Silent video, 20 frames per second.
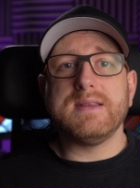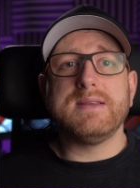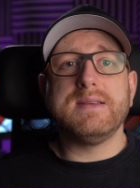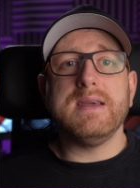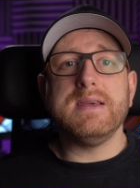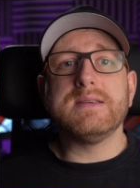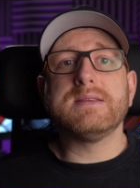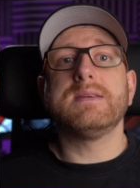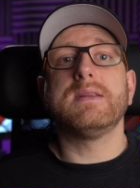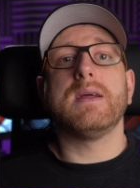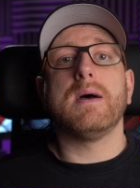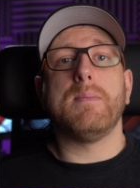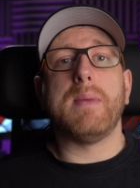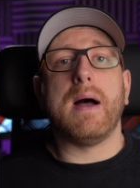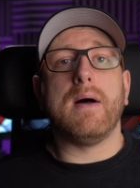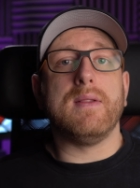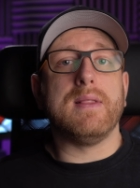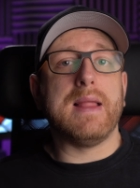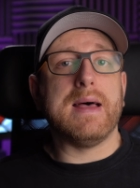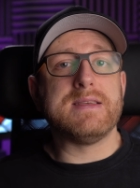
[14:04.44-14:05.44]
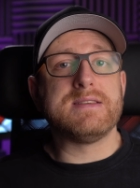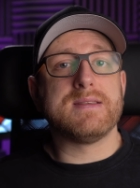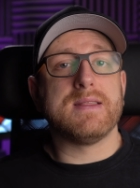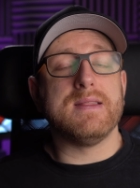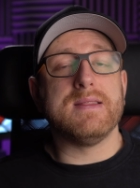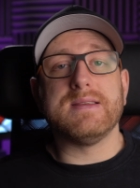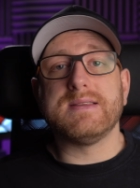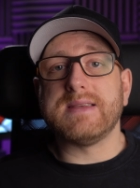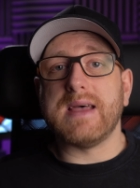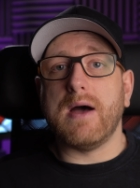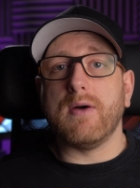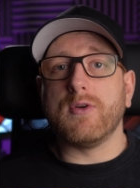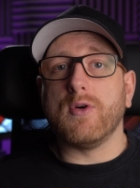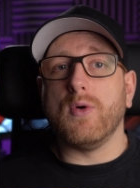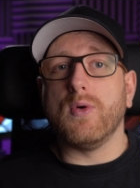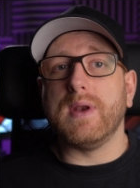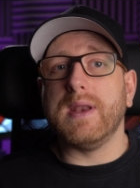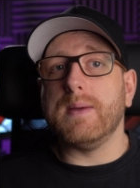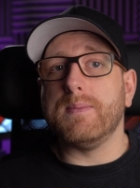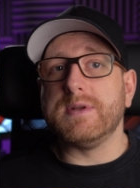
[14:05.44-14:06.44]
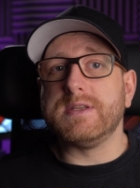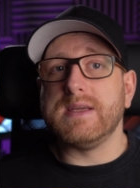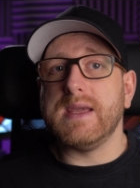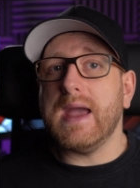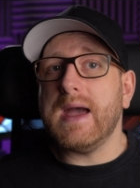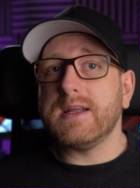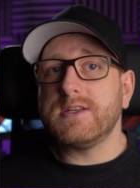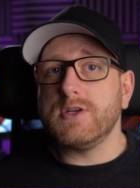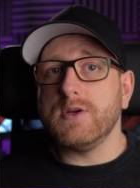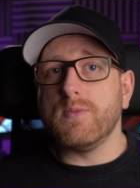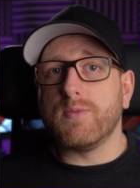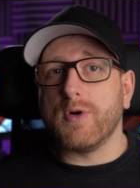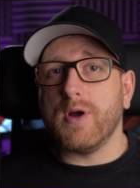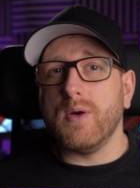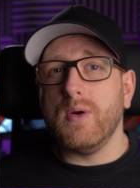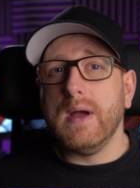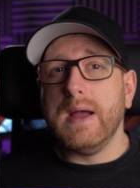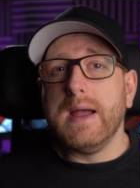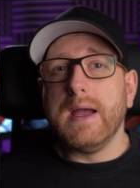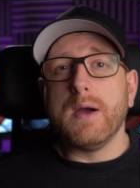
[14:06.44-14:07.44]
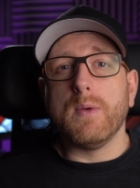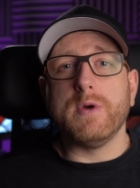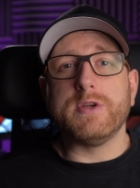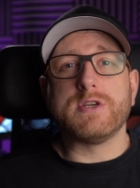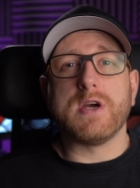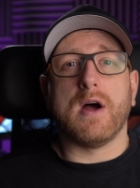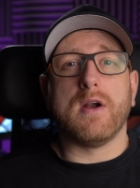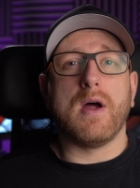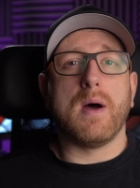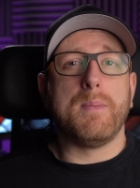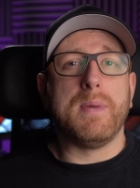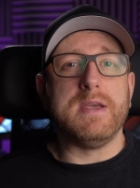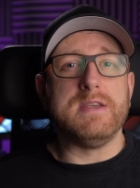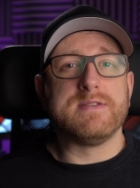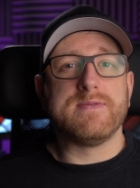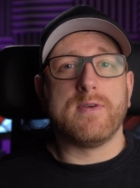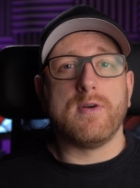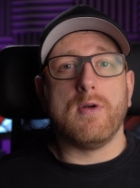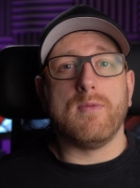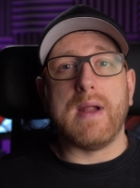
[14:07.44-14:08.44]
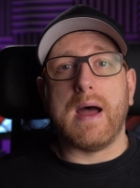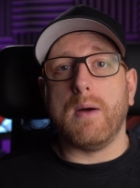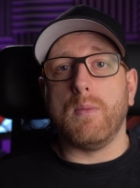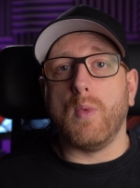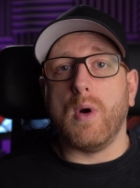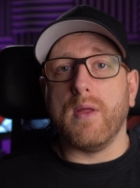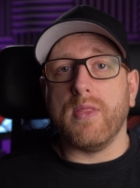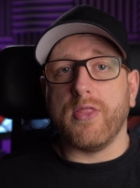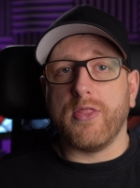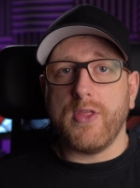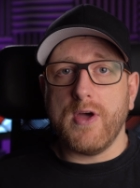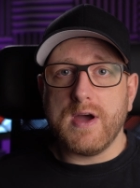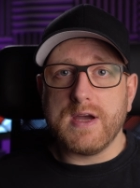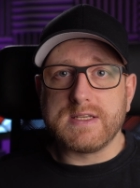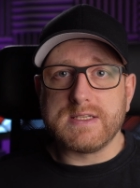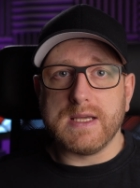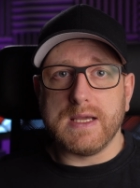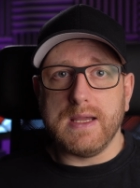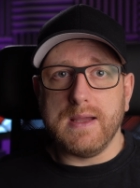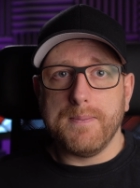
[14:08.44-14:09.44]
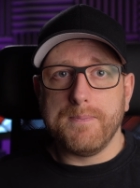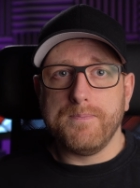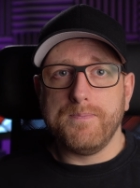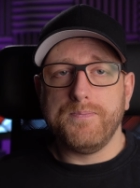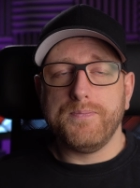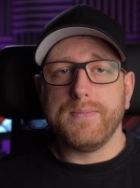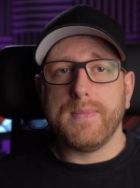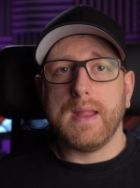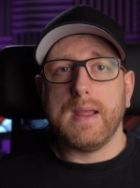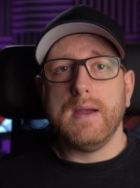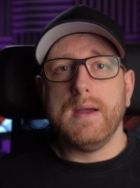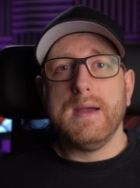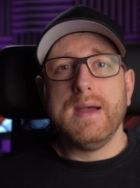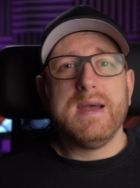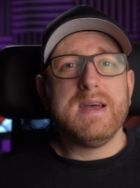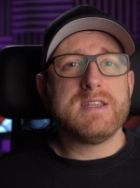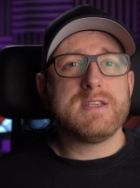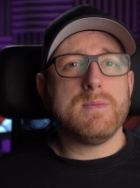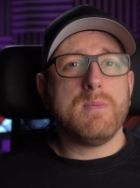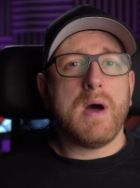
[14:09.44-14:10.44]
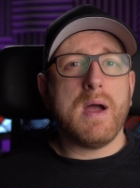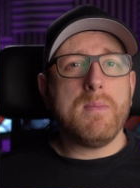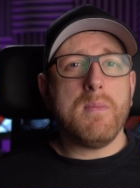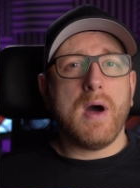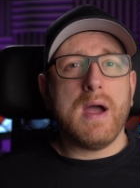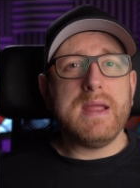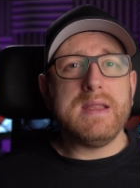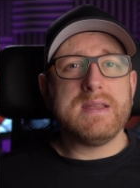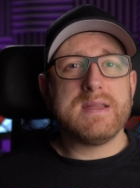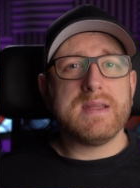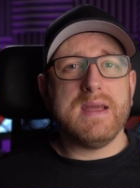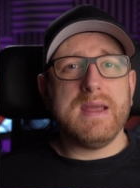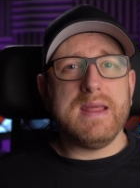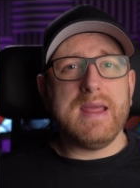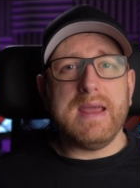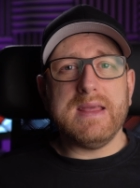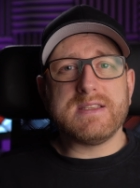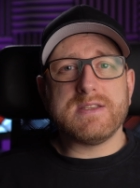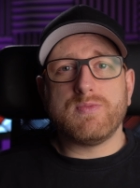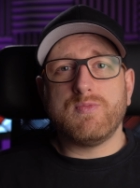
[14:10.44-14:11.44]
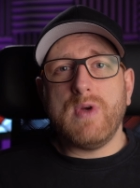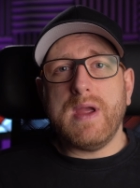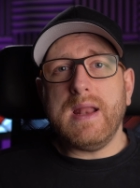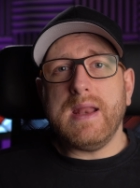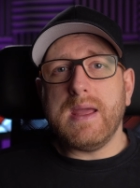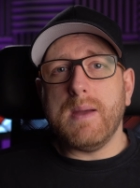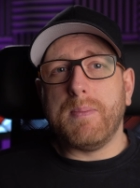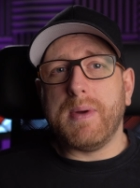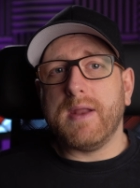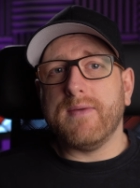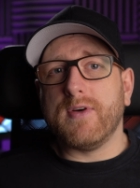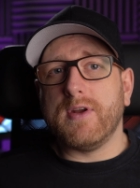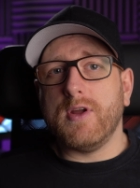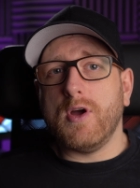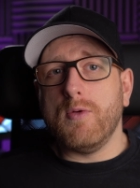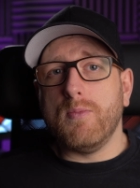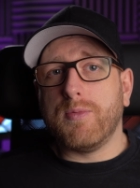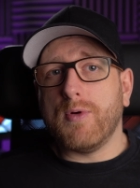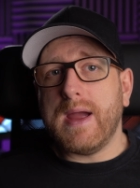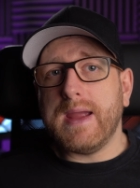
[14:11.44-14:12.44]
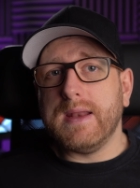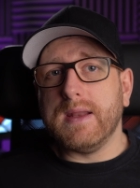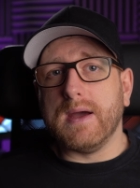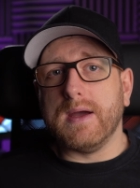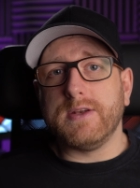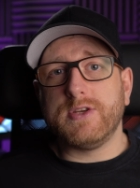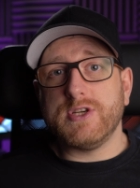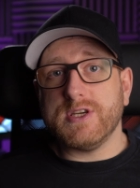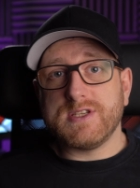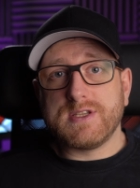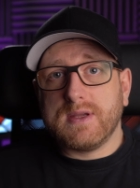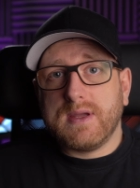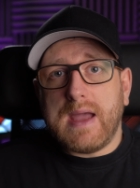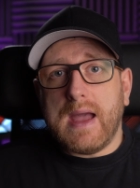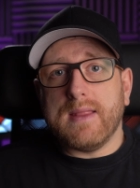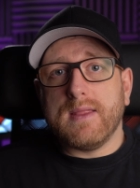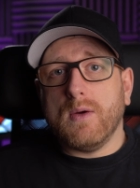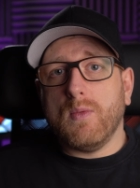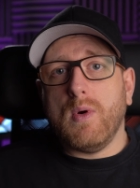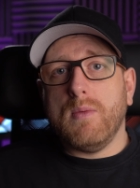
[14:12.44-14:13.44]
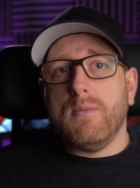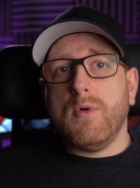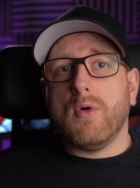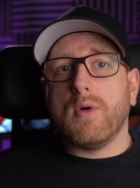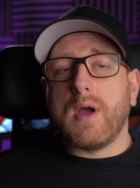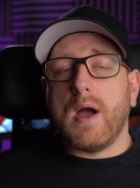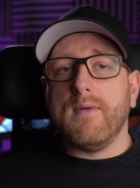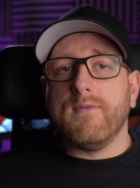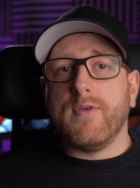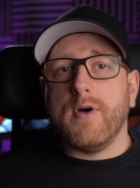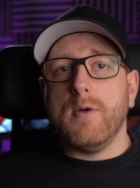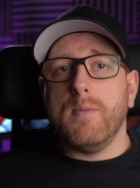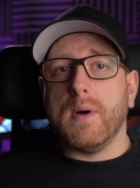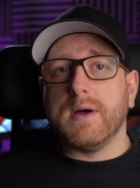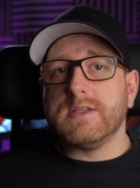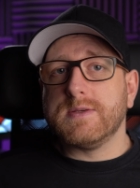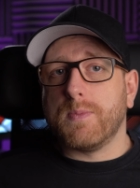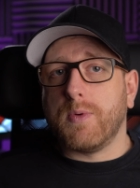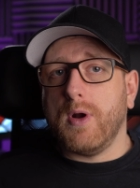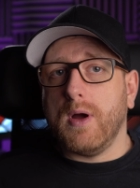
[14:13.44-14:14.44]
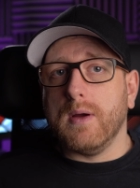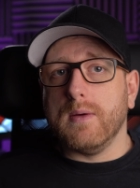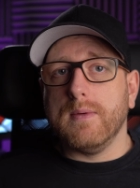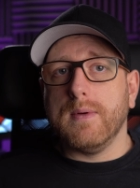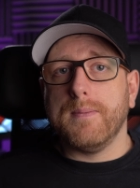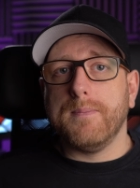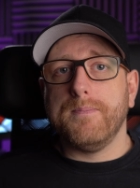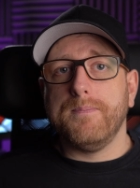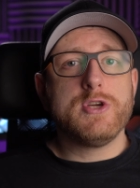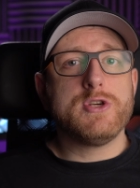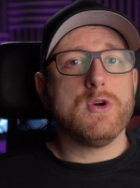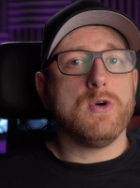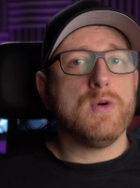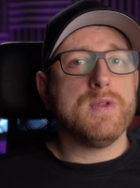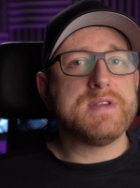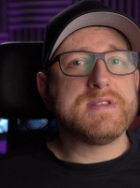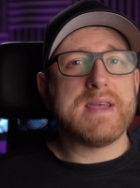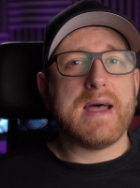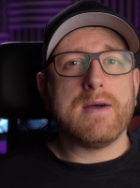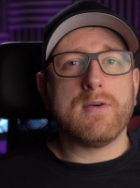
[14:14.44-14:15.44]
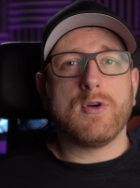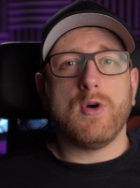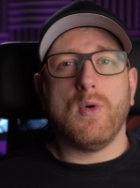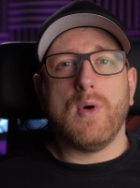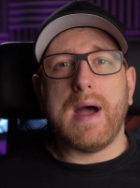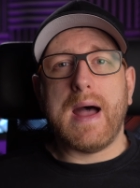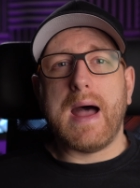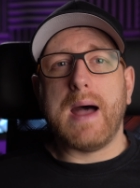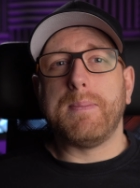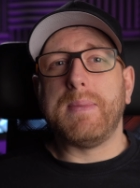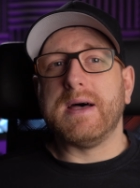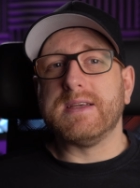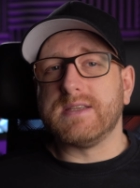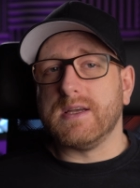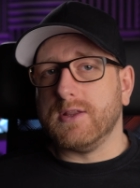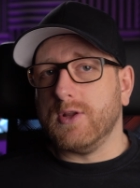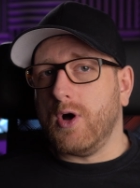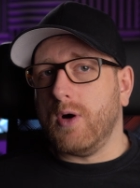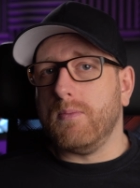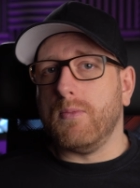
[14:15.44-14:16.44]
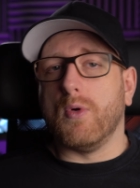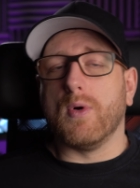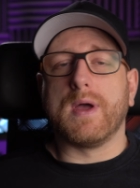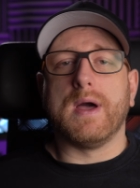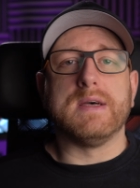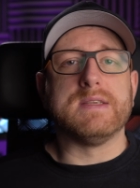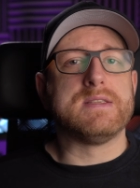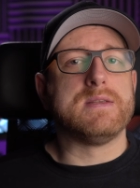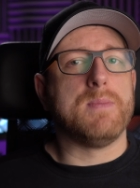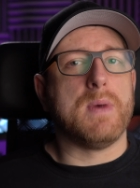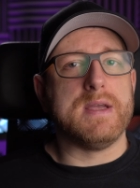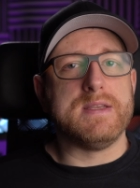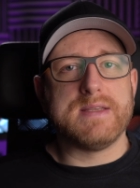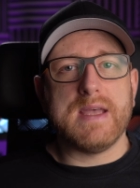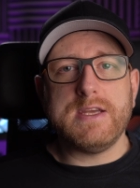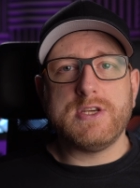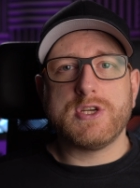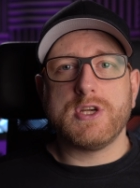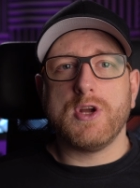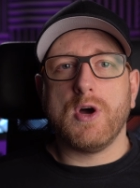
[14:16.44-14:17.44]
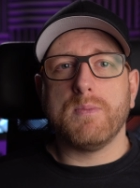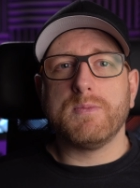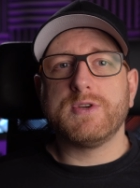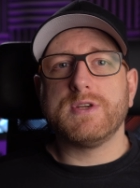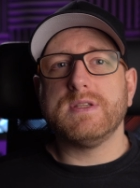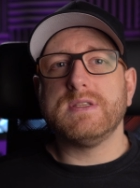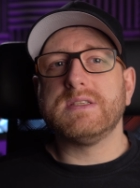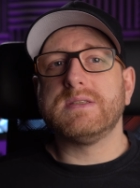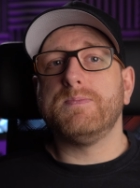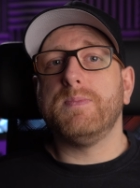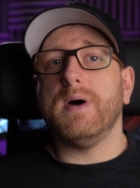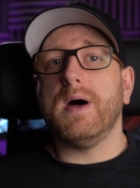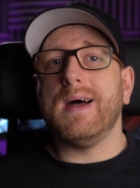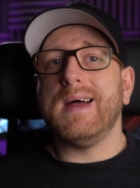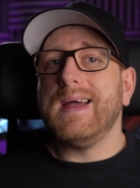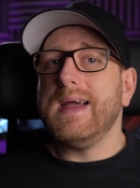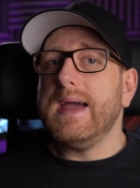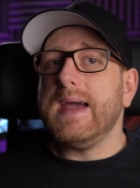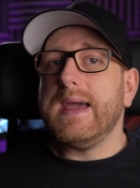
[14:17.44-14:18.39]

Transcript: decent amount less than the Soundcore Liberty Air 2 Pro, which RRPs for around £130. To my mind, it's really a bit of a no-brainer. Just get the 1More ComfoBuds Pro. Sure, the Soundcore app has a lot more customization options, but